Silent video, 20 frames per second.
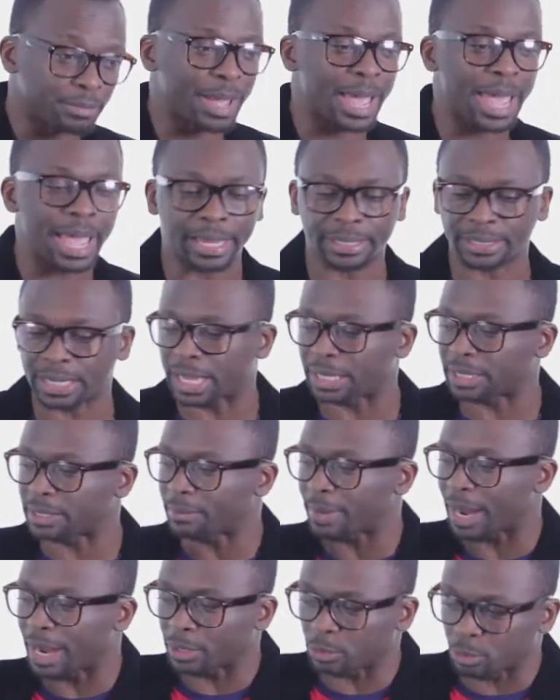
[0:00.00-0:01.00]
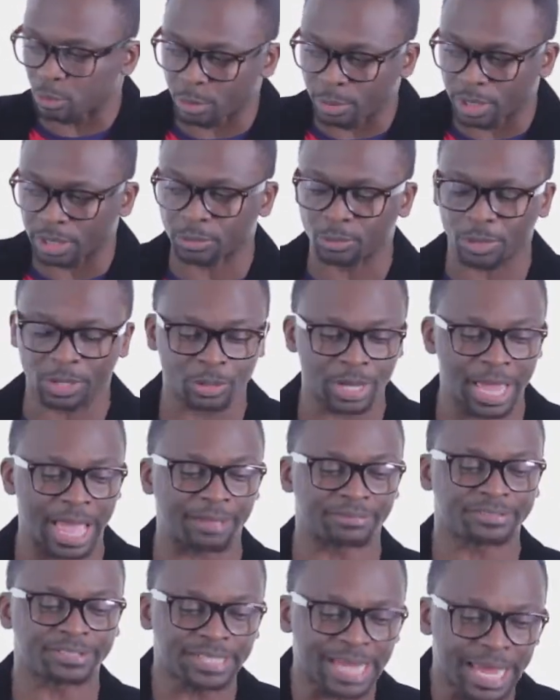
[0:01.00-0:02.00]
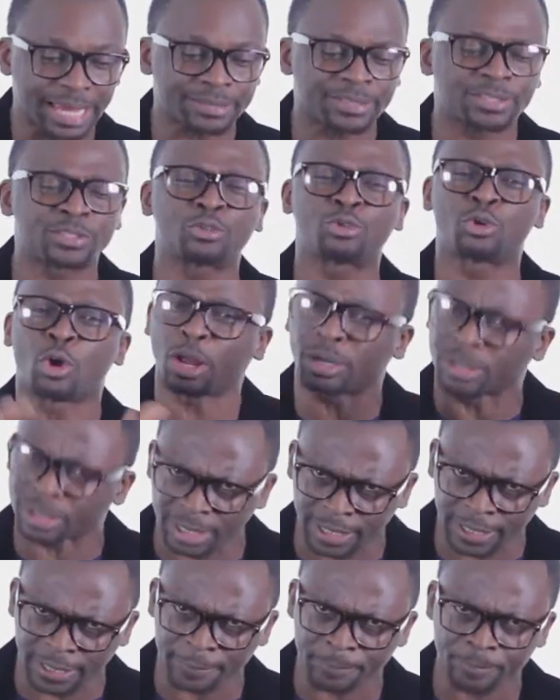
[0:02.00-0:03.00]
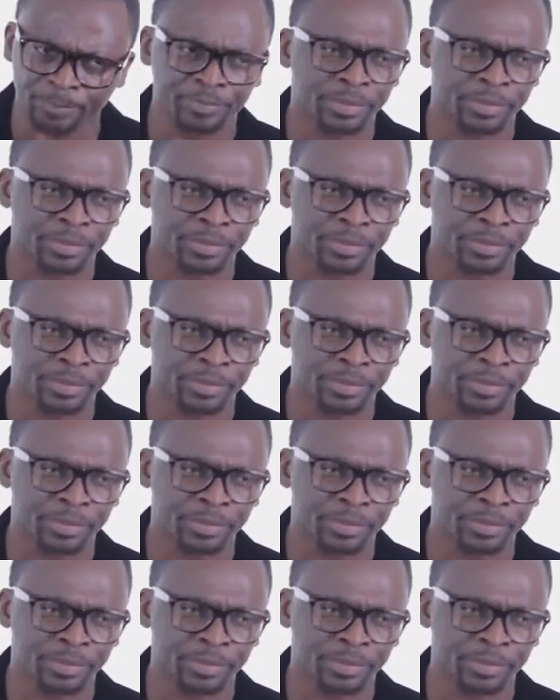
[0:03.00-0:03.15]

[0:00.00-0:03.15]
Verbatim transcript: man and a married woman, when you have sex, is godly.